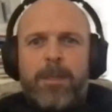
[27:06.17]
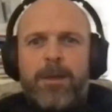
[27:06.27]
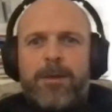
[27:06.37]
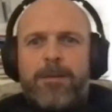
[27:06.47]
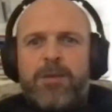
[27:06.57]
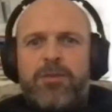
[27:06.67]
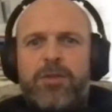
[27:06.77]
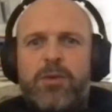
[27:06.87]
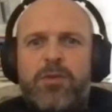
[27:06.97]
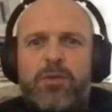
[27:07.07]
It's not
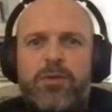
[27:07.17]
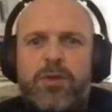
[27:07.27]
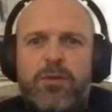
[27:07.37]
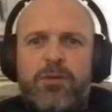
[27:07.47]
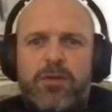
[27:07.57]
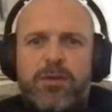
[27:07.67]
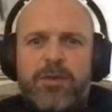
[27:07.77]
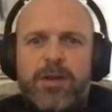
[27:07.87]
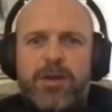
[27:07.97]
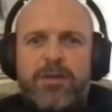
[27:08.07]
that we don't use on
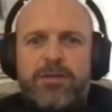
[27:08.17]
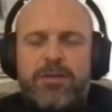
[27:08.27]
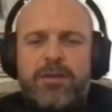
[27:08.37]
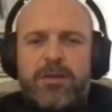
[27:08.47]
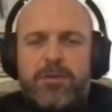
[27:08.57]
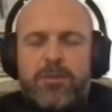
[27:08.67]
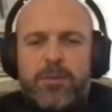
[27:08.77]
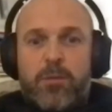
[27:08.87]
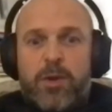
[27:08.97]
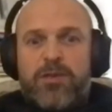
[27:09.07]
device, you know,
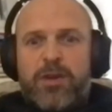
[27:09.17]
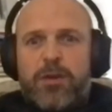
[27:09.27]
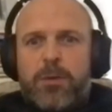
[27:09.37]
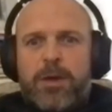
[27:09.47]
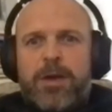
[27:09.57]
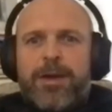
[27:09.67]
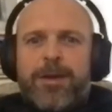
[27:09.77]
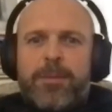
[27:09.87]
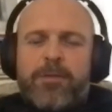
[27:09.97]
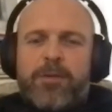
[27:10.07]
we do.
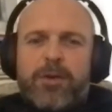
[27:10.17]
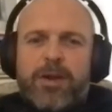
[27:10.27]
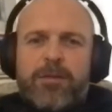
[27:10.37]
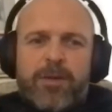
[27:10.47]
If you don't have